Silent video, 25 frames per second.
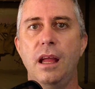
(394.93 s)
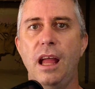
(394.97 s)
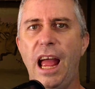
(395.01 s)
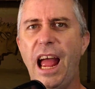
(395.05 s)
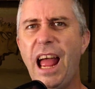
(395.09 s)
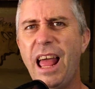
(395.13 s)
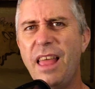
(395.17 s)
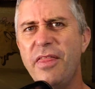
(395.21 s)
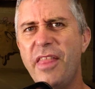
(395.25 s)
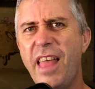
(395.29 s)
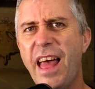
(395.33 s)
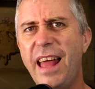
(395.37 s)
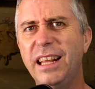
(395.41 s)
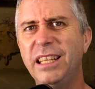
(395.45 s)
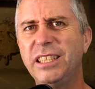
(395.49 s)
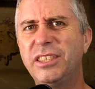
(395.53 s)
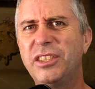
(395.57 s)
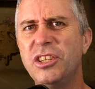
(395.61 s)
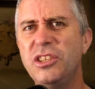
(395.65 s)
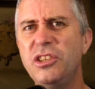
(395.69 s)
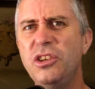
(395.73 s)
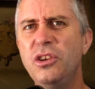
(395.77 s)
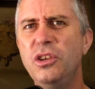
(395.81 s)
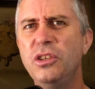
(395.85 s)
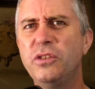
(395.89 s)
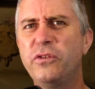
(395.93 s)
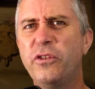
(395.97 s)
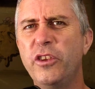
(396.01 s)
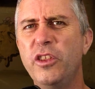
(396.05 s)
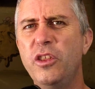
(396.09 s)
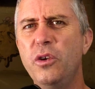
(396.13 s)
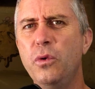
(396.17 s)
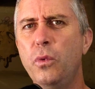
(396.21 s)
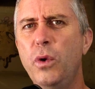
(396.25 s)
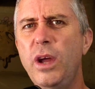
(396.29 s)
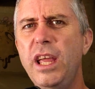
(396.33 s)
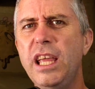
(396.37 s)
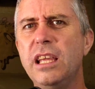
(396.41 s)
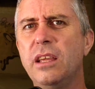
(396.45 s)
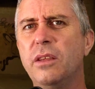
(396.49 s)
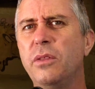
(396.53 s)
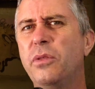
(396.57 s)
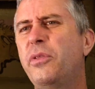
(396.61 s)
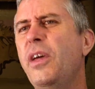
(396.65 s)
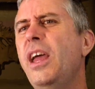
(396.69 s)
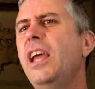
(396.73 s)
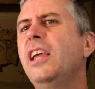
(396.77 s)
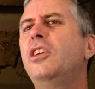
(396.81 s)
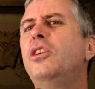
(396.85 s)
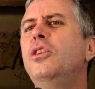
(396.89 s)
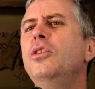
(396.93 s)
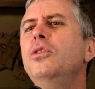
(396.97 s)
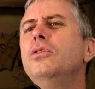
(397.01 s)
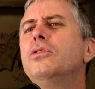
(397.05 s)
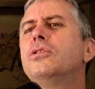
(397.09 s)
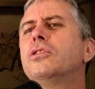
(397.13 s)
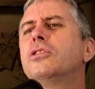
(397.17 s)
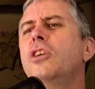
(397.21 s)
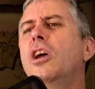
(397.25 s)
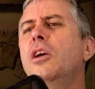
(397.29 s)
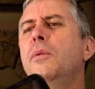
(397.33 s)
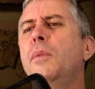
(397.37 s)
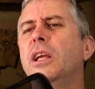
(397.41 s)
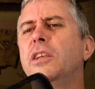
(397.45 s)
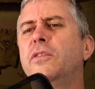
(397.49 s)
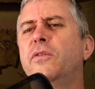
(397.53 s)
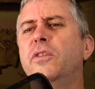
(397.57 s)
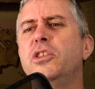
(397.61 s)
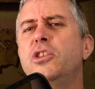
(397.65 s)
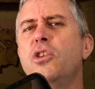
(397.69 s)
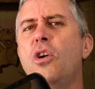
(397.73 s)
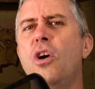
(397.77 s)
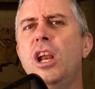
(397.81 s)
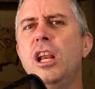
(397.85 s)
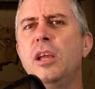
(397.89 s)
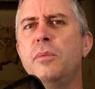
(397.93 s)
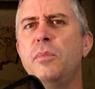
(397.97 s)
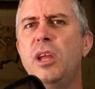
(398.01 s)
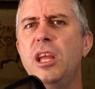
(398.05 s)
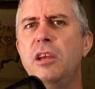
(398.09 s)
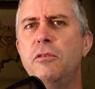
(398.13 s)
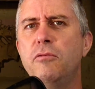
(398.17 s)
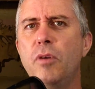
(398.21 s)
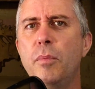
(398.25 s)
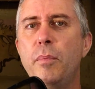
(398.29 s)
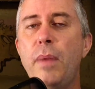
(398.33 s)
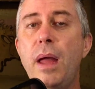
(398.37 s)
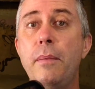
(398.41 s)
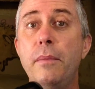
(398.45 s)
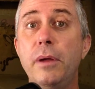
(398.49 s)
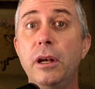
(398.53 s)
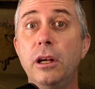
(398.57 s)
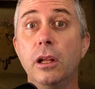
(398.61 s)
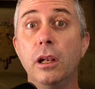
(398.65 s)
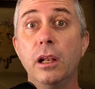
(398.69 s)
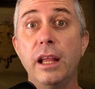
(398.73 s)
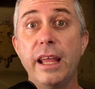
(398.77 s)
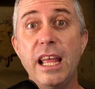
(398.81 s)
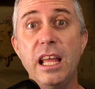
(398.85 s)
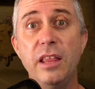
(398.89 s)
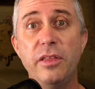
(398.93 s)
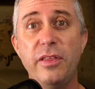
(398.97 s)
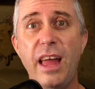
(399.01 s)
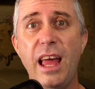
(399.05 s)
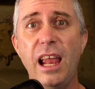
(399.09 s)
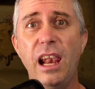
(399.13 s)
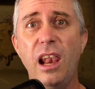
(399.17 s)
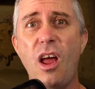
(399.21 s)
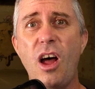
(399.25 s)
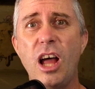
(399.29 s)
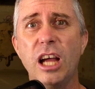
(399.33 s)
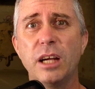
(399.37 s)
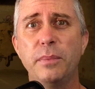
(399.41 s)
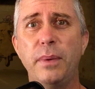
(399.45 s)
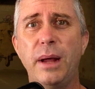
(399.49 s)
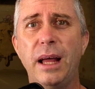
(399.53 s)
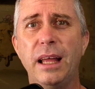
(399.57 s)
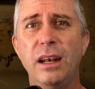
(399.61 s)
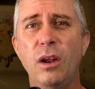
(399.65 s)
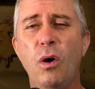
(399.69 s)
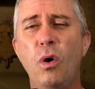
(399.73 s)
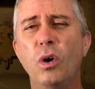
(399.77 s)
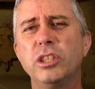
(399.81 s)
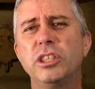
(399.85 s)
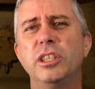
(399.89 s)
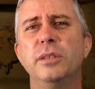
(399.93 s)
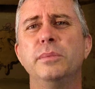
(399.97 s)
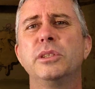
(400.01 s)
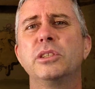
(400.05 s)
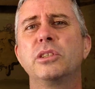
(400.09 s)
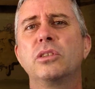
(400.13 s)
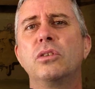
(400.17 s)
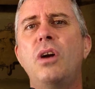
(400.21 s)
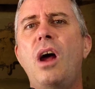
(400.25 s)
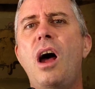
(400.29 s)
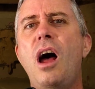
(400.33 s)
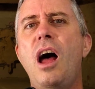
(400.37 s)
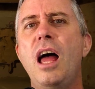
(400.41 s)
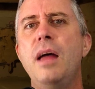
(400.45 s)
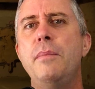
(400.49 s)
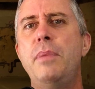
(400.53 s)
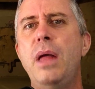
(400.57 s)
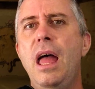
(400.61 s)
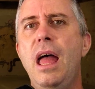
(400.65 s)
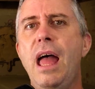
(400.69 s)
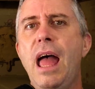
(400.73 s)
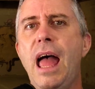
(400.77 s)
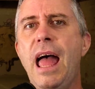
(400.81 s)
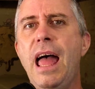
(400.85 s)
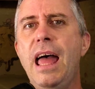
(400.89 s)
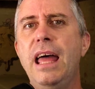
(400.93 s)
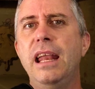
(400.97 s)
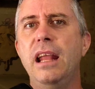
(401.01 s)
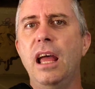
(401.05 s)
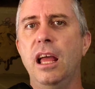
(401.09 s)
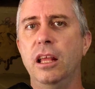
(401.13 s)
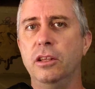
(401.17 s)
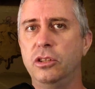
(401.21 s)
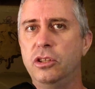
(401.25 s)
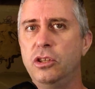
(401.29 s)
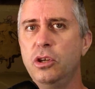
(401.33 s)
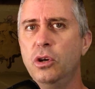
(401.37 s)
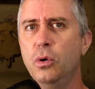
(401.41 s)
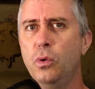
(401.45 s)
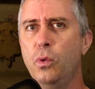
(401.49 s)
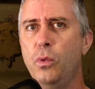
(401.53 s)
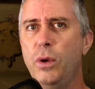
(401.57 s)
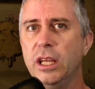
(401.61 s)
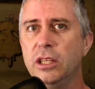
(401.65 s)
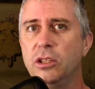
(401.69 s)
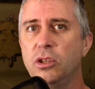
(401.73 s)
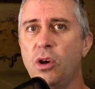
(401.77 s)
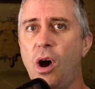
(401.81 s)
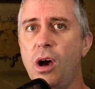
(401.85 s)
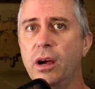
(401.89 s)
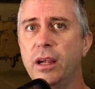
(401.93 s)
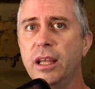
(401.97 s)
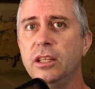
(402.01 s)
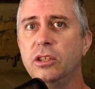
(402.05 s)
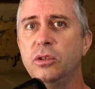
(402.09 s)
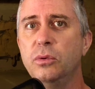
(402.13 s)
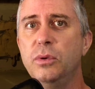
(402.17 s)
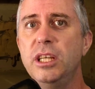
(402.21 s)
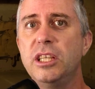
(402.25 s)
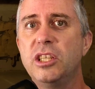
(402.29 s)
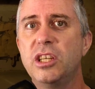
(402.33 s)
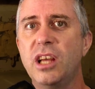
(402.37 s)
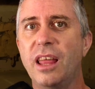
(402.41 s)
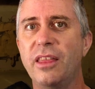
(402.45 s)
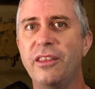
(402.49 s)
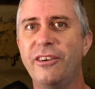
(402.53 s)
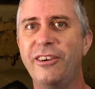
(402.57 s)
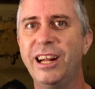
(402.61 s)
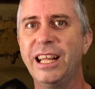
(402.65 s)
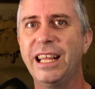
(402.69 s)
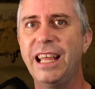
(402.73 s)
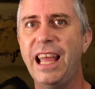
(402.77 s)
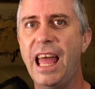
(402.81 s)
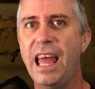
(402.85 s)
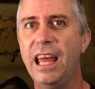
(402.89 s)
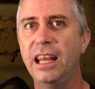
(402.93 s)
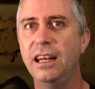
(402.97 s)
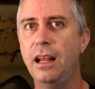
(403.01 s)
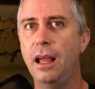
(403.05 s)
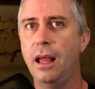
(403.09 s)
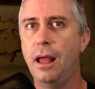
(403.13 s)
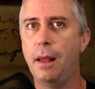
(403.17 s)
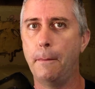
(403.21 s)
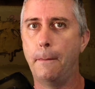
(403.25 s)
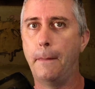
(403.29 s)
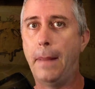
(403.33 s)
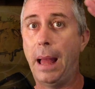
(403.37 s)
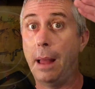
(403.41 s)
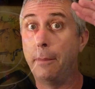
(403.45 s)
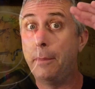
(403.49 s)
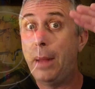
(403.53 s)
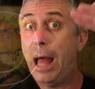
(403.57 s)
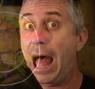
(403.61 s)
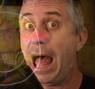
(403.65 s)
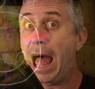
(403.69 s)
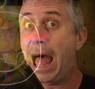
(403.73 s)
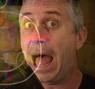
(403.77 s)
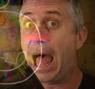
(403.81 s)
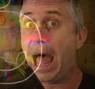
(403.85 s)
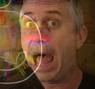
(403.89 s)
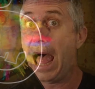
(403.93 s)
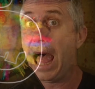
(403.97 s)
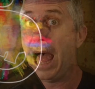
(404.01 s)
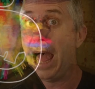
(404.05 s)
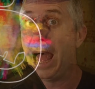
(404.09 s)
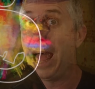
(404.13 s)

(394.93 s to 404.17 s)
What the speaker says: And that is the news for the week. Thank you so much for joining me. Remember to hit that like button or subscribe. And until we're talking to each other again, bye-bye.